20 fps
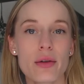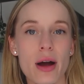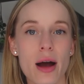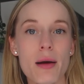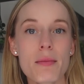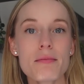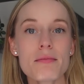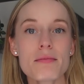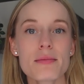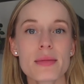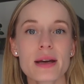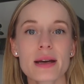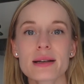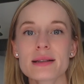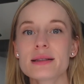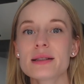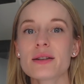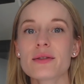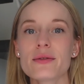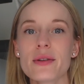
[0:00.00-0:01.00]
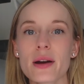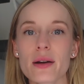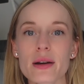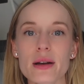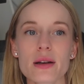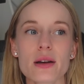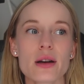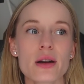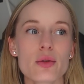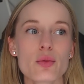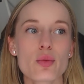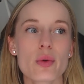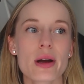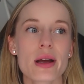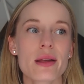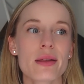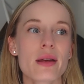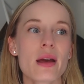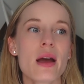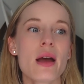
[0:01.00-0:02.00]
come? Because they're very good
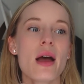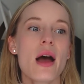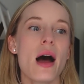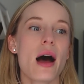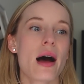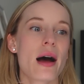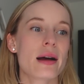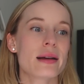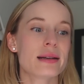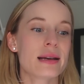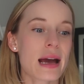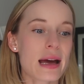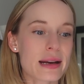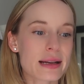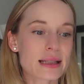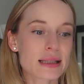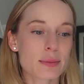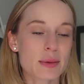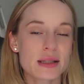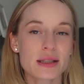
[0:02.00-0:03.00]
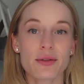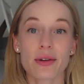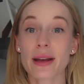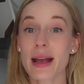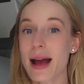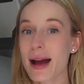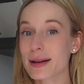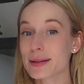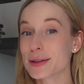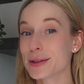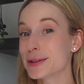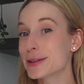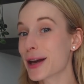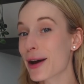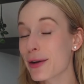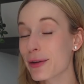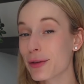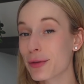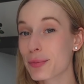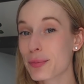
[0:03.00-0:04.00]
with uh, getting specific answers
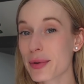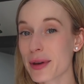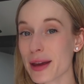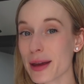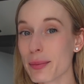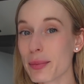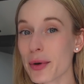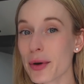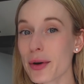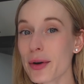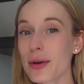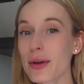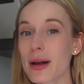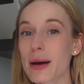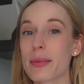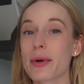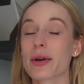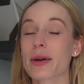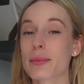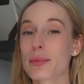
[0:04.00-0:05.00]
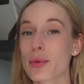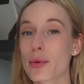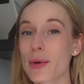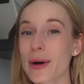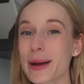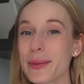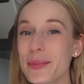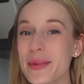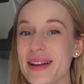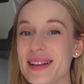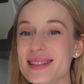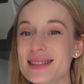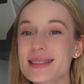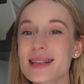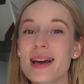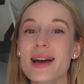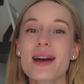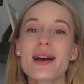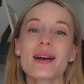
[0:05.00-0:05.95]
out of people about appointments,